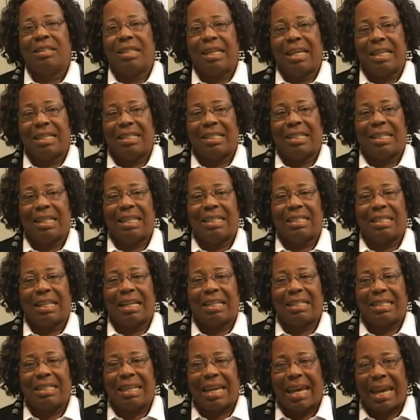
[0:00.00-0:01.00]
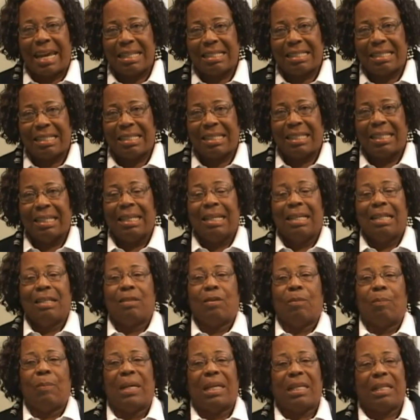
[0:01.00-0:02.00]
This is a test
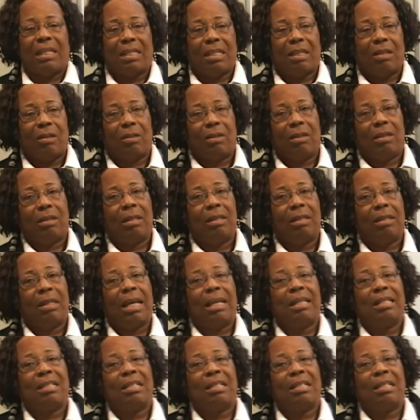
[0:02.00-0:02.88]
to make certain that